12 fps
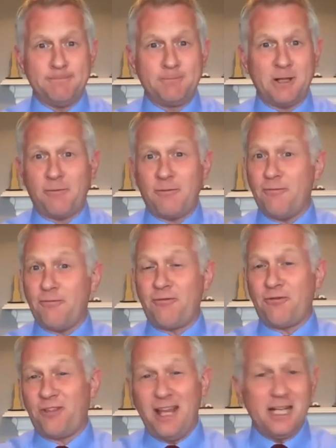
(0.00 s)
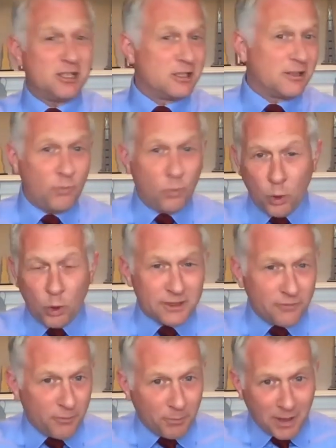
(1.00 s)
different theatres of war,
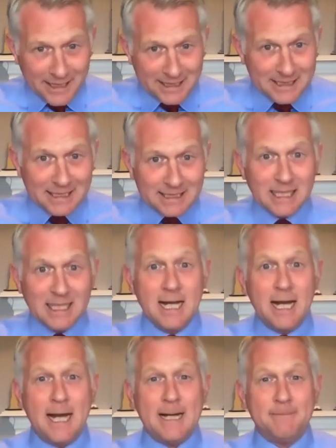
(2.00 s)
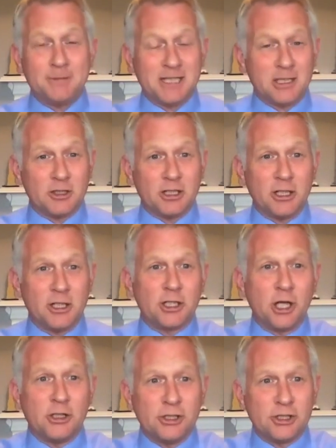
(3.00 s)
different places. There's lots I could have
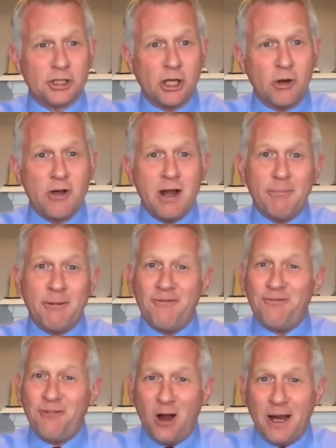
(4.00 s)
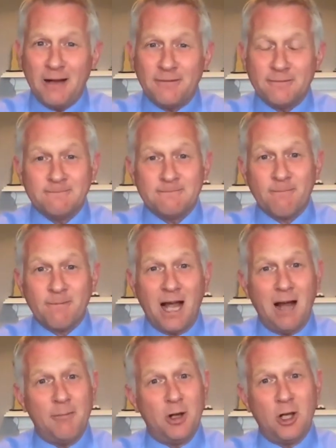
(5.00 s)
chosen. So number 5,
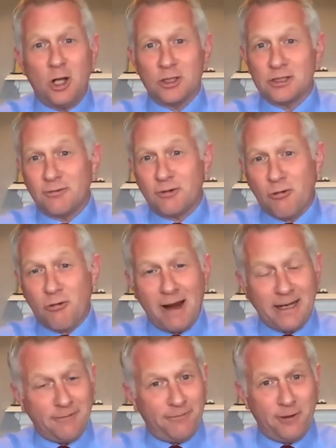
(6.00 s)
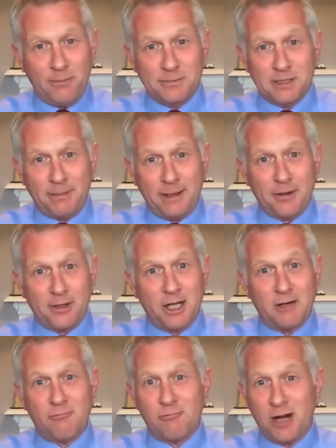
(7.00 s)
lots of great films about the
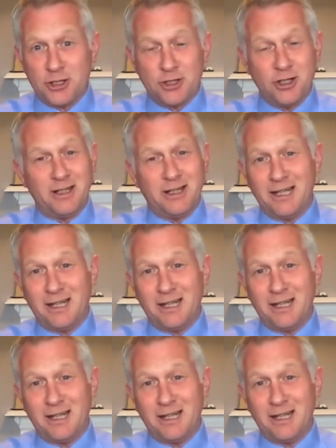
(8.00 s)
kind of Russian